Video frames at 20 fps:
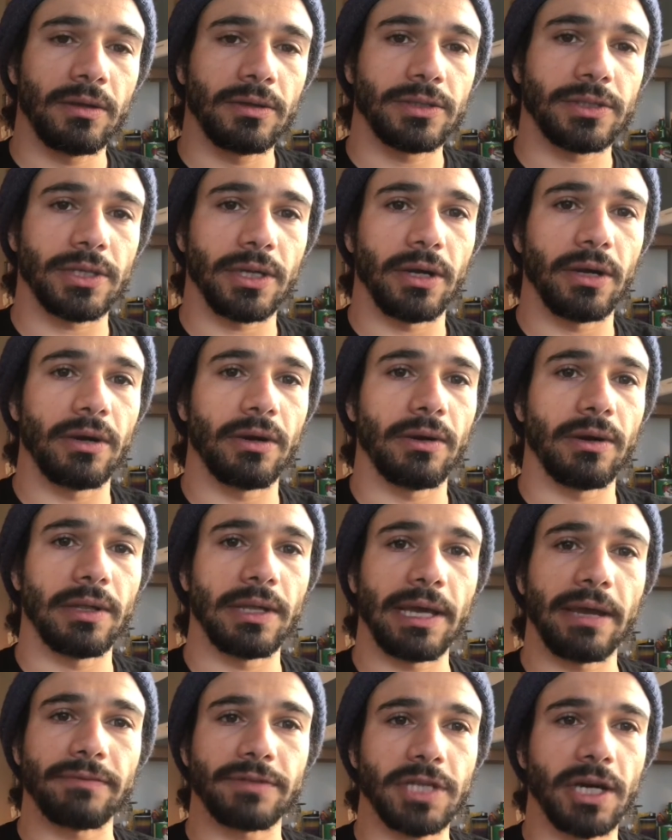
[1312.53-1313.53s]
So
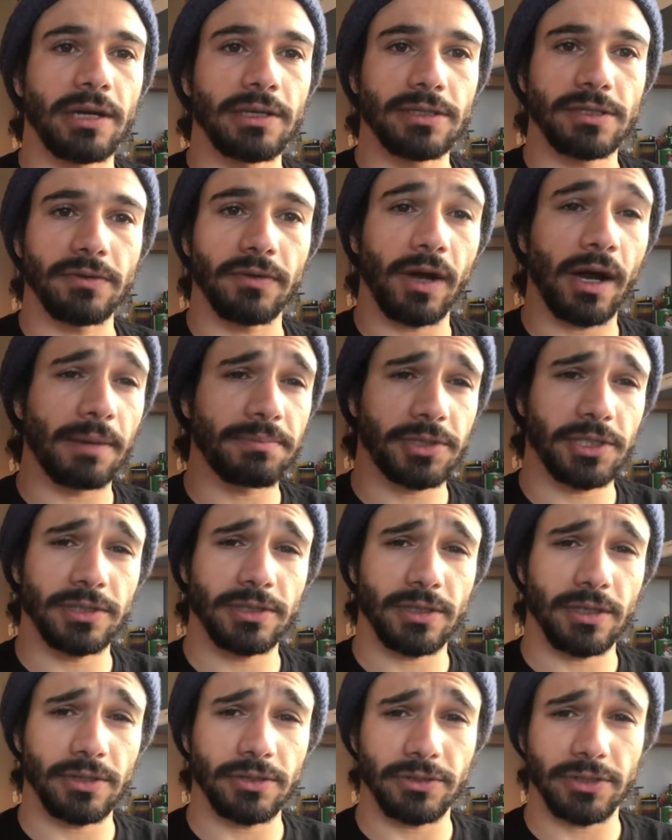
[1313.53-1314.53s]
they have tons of
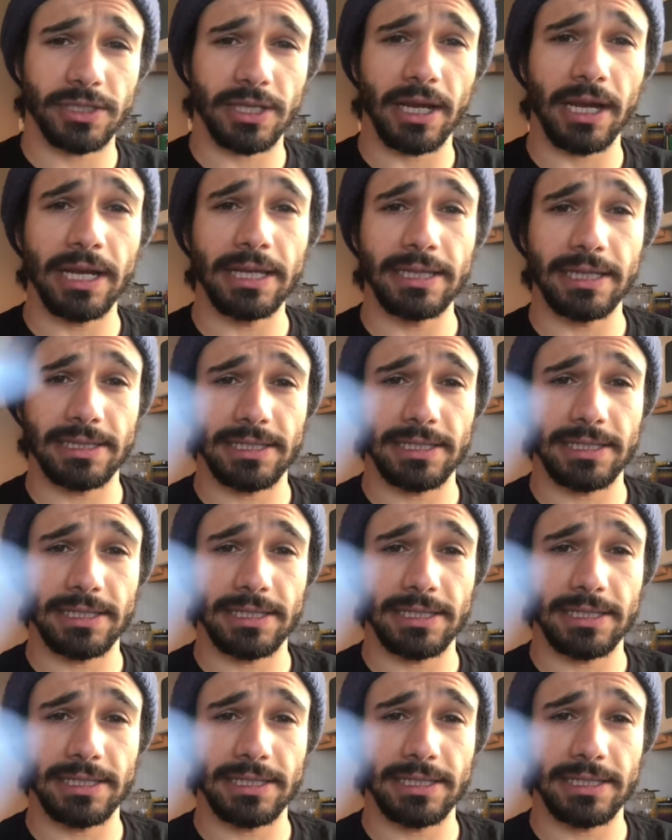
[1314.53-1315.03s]
options on their site.